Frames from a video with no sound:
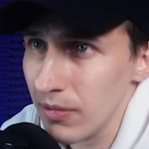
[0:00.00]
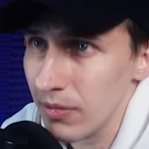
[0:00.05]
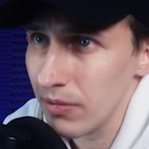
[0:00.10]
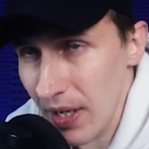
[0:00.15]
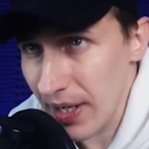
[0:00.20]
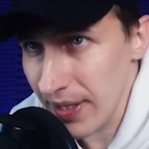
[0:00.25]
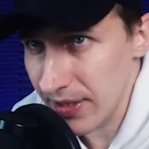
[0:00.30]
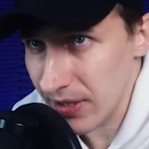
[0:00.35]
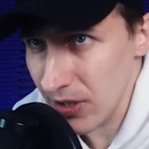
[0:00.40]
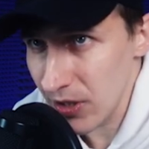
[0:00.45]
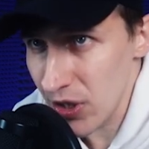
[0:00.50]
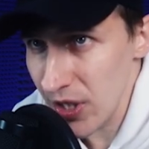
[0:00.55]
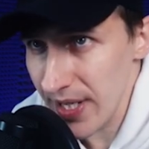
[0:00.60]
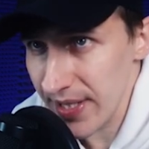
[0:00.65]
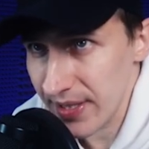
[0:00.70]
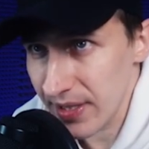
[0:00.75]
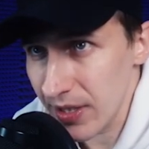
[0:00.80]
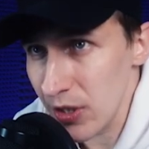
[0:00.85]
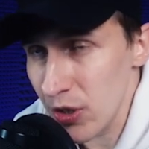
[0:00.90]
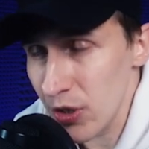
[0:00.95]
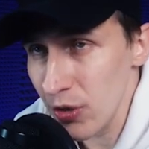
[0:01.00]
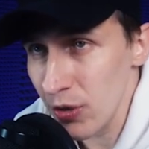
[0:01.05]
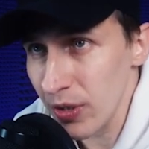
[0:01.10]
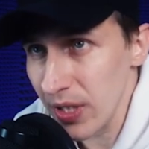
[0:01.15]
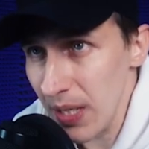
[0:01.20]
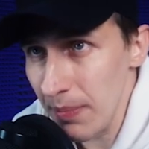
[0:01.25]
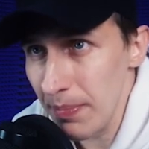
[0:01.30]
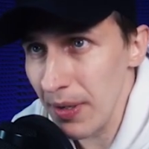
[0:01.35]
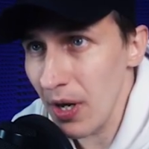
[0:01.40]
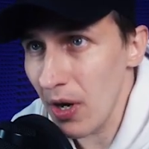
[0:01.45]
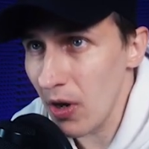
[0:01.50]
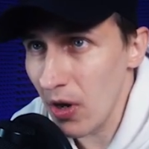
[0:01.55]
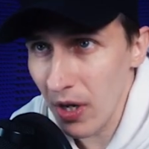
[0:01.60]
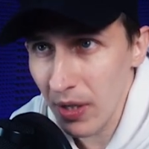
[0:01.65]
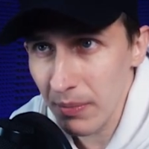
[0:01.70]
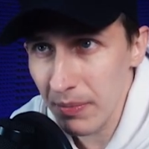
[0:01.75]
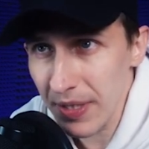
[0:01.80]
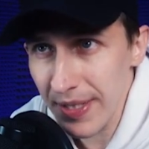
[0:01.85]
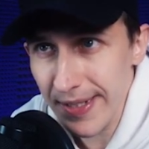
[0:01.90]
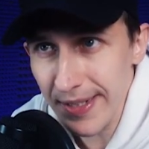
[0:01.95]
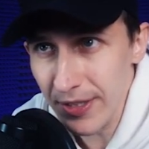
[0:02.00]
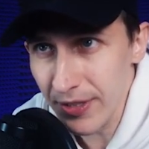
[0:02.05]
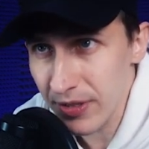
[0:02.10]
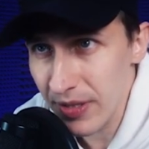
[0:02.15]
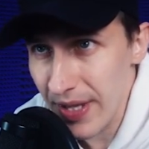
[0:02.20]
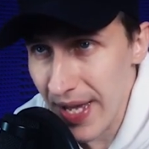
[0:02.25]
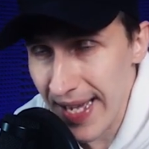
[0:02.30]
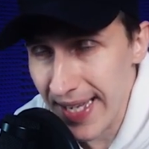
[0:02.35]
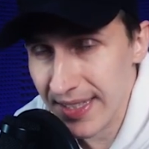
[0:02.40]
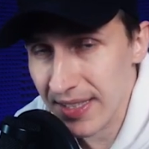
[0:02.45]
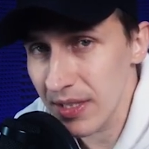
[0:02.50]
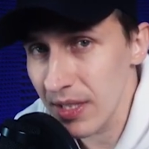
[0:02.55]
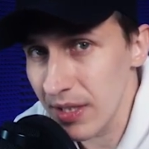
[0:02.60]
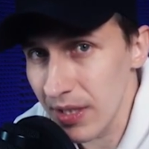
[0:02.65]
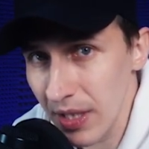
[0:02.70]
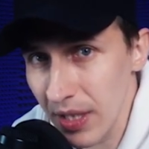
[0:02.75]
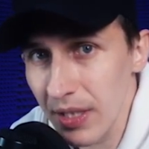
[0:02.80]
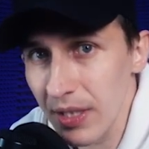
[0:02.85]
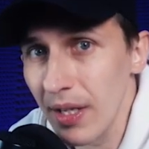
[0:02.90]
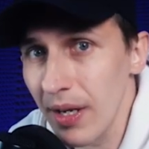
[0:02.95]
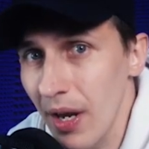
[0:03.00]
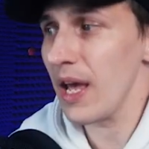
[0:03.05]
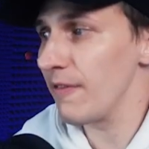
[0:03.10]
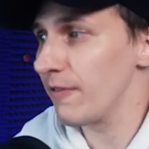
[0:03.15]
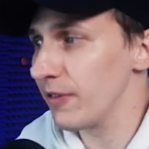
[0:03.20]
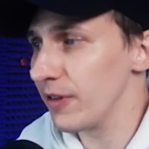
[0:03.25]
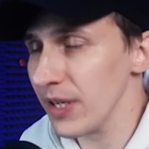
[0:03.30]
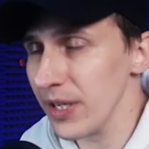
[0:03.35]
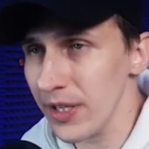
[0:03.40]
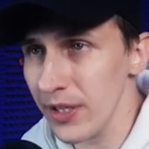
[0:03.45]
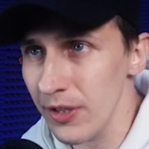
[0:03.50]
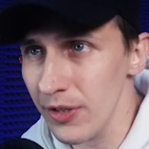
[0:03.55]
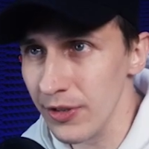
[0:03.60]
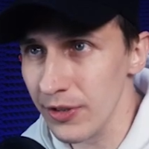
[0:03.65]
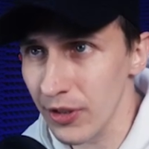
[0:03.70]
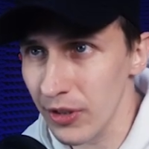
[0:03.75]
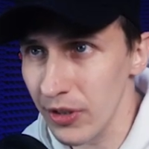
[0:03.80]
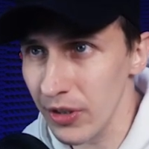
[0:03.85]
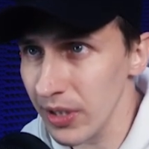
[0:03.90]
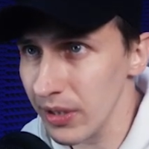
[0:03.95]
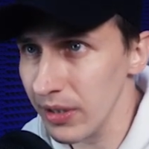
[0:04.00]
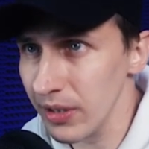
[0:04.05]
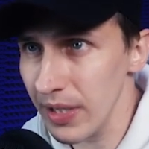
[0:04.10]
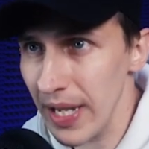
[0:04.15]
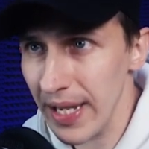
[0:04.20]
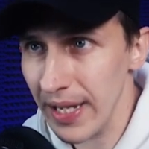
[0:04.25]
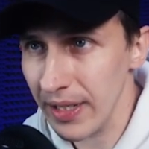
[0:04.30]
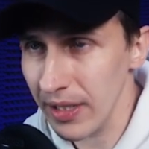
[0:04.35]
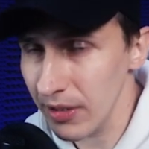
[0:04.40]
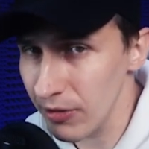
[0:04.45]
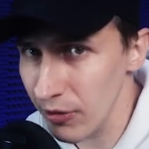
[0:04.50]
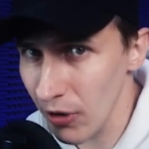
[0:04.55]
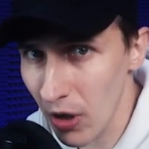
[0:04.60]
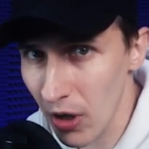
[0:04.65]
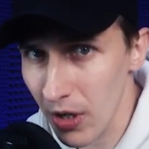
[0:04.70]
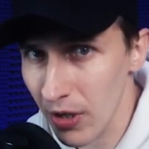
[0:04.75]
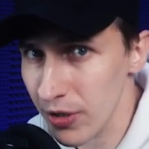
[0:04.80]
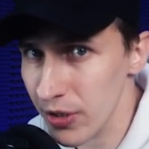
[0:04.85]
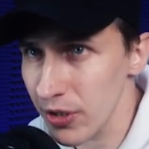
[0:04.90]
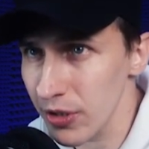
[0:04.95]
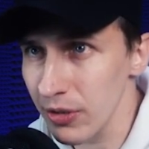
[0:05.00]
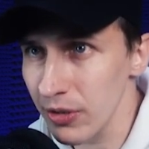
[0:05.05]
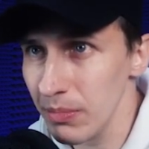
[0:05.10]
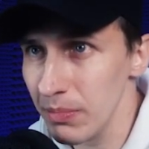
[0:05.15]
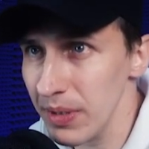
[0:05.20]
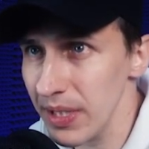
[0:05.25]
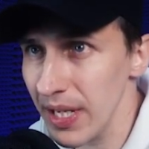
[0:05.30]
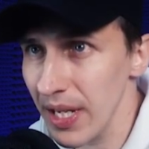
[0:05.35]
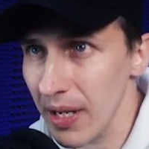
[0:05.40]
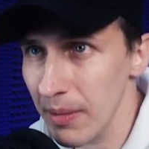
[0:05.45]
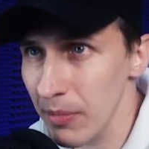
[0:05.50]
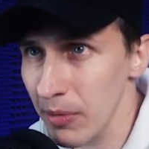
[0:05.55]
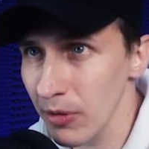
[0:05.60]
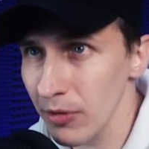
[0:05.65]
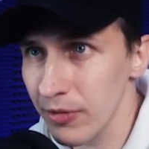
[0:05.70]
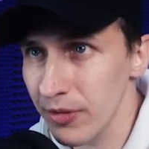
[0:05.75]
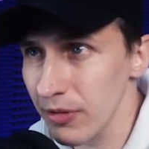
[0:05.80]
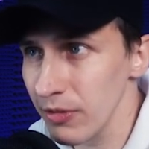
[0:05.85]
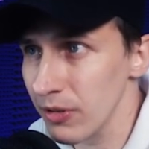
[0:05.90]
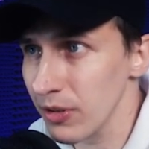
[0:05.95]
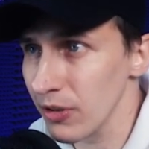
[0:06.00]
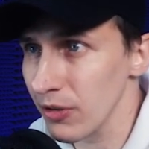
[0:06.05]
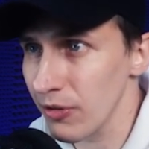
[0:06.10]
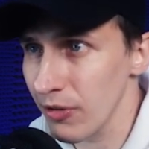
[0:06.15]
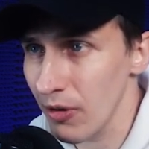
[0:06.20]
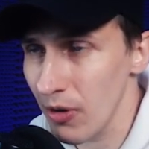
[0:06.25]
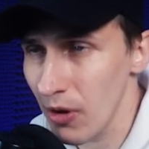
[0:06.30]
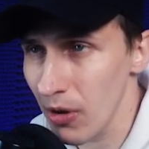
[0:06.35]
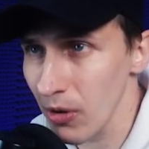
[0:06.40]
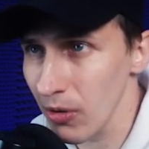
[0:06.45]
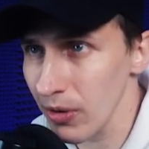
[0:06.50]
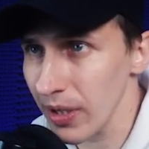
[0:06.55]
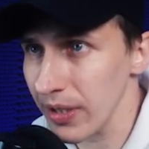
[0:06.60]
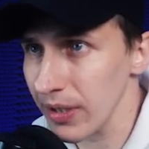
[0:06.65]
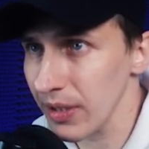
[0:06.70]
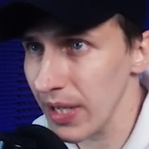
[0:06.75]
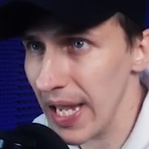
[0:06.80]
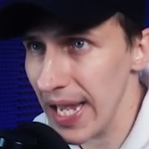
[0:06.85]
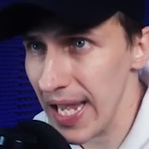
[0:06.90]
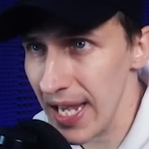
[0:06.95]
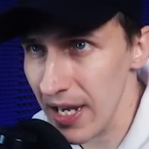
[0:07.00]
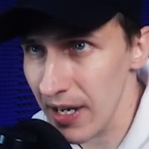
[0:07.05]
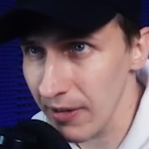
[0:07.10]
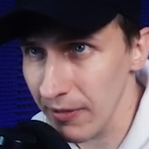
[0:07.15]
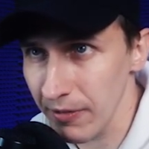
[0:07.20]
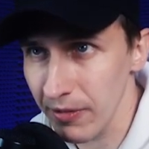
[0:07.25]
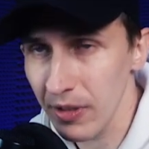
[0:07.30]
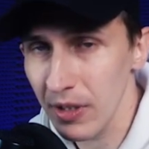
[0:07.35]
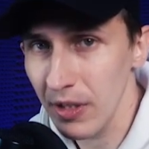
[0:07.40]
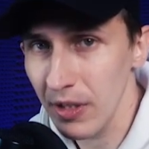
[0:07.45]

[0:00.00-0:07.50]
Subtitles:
I suggest that you keep it on because that's the thing that every user in any DAW should be able to control and have